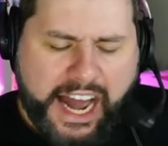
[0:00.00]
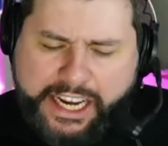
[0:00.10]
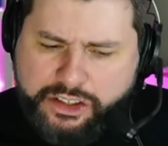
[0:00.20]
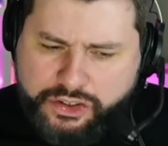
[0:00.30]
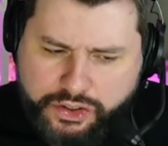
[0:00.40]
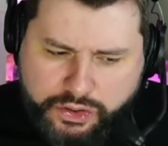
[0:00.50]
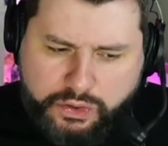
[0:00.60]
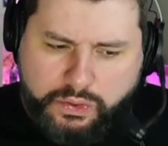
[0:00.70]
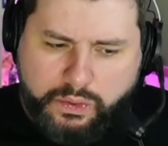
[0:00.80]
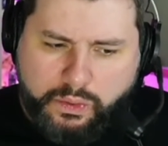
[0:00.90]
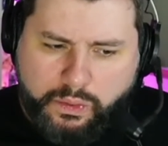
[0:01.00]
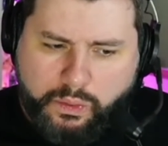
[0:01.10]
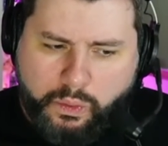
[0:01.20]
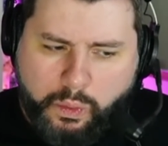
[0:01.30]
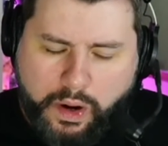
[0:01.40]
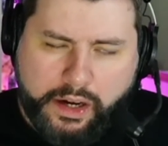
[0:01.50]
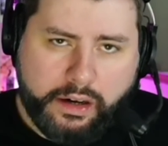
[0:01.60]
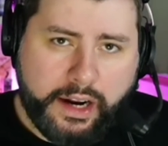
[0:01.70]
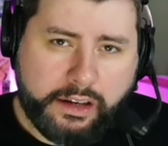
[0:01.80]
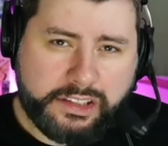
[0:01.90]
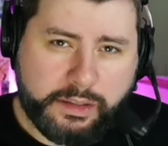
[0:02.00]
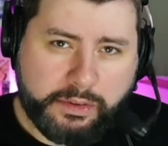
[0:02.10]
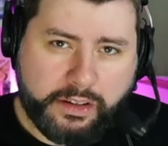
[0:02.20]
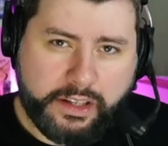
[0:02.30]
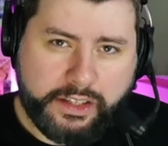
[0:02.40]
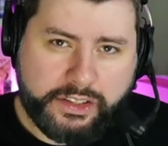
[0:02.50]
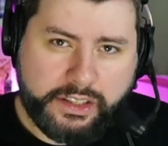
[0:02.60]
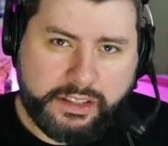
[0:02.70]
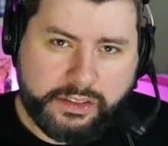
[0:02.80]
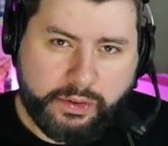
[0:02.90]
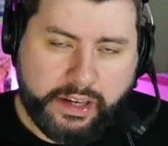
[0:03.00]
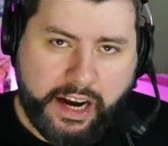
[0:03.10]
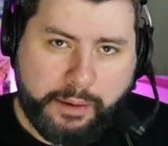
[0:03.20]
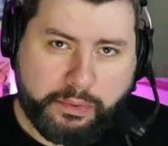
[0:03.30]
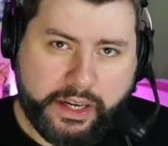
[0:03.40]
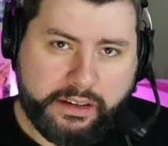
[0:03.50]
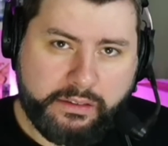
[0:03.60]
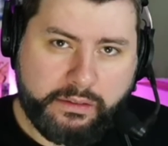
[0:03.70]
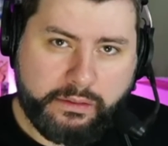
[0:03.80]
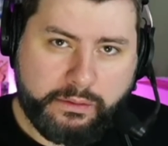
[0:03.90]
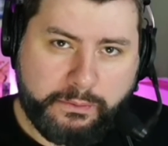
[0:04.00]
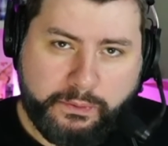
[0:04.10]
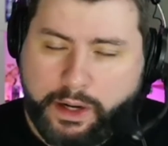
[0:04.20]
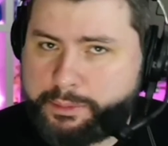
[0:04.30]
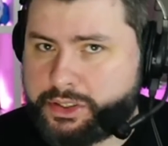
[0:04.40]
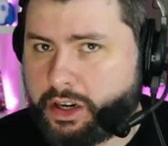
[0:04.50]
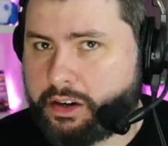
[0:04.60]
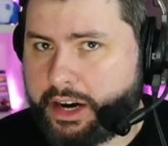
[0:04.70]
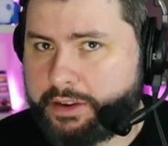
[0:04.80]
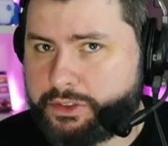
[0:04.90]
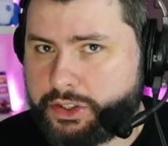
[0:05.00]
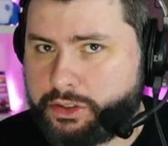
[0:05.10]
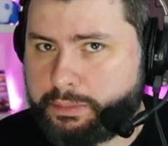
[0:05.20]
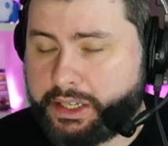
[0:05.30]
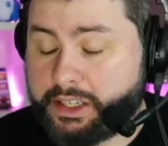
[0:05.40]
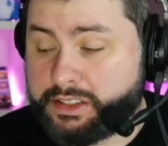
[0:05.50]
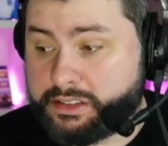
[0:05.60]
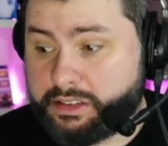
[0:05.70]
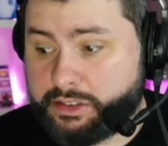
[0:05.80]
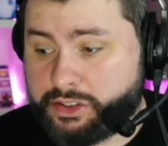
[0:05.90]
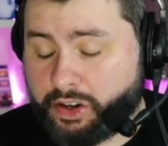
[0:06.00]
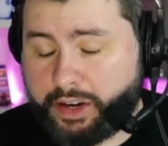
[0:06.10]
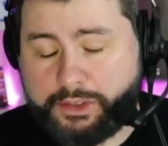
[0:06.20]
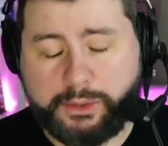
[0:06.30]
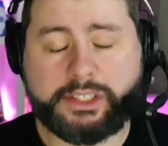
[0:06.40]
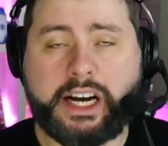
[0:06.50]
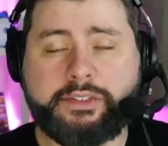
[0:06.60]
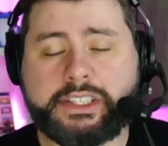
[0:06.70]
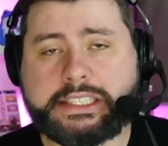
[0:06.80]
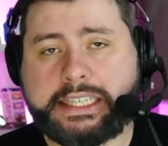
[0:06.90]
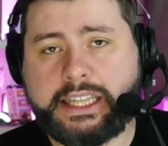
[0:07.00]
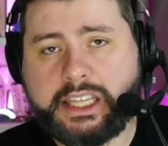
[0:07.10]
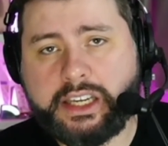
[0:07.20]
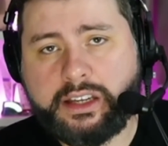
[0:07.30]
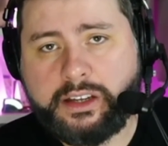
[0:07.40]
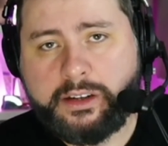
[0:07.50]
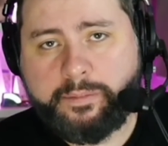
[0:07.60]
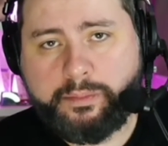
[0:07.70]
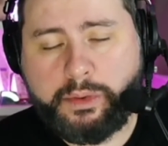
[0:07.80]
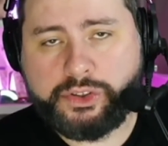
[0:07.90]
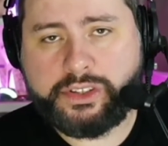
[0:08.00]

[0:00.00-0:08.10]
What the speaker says: I do wonder how similar the engine is going to operate from StarCraft 2, because StarCraft 2 is obviously the most,